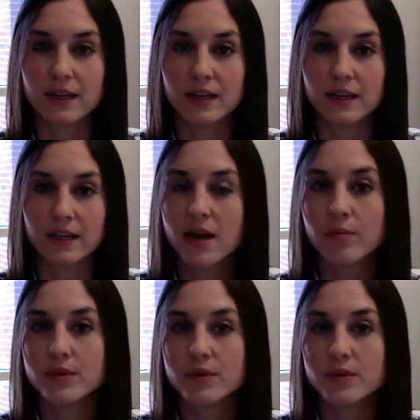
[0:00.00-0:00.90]
coming up
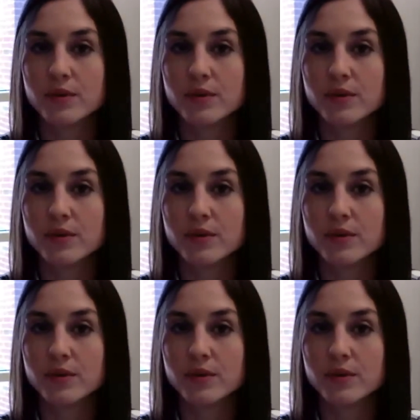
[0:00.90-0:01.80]
with some
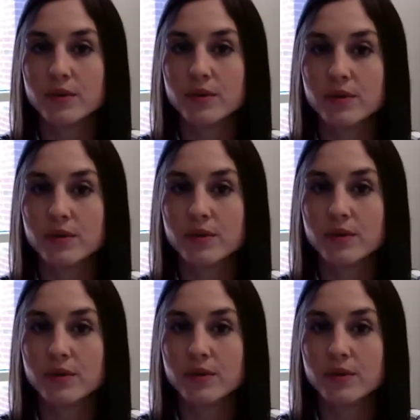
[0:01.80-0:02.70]
strategies about what
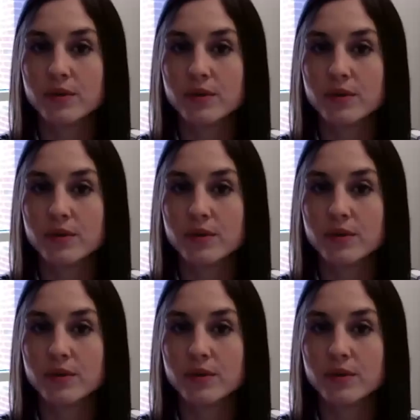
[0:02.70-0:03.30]
could do,